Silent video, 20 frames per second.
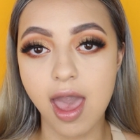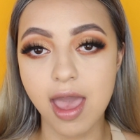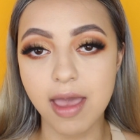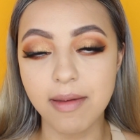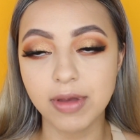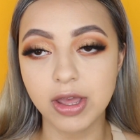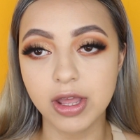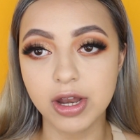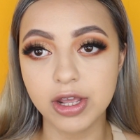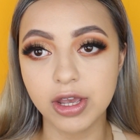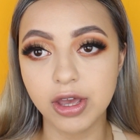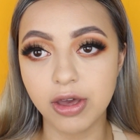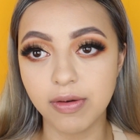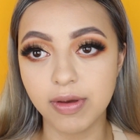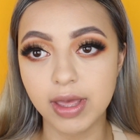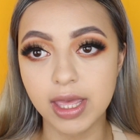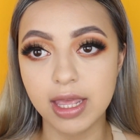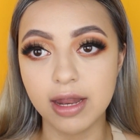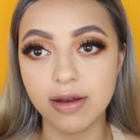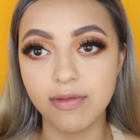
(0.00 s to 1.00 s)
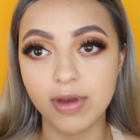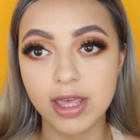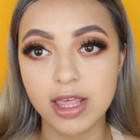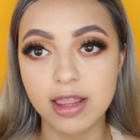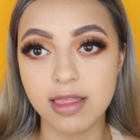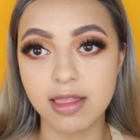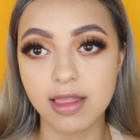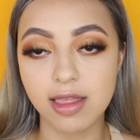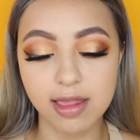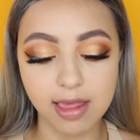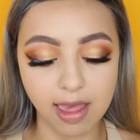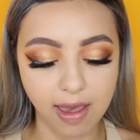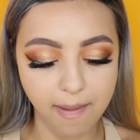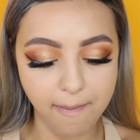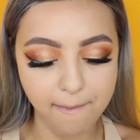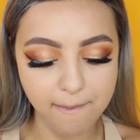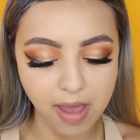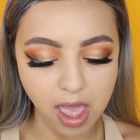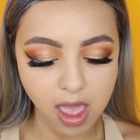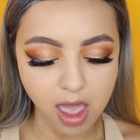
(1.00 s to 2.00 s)
I'm going to go in with
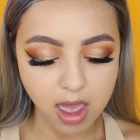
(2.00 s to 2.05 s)
some